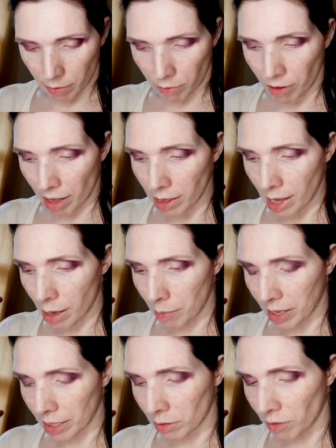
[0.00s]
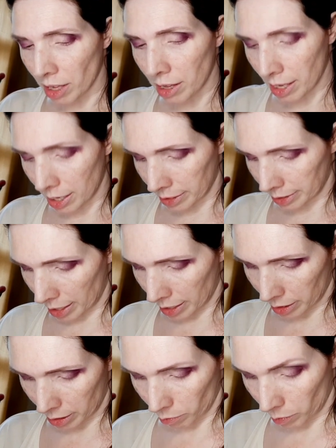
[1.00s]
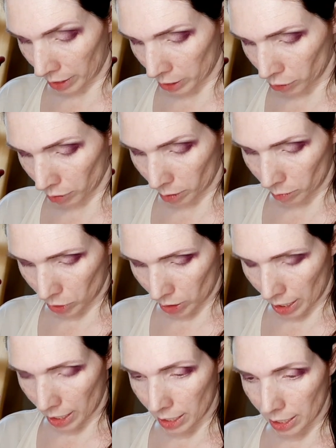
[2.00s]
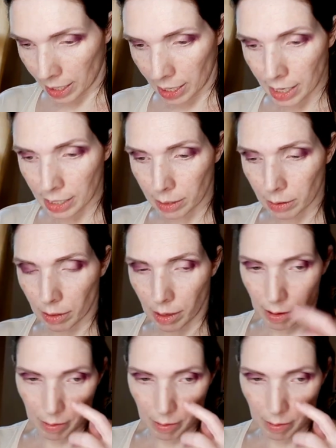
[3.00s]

Vella because Vella is like my dream shade. It is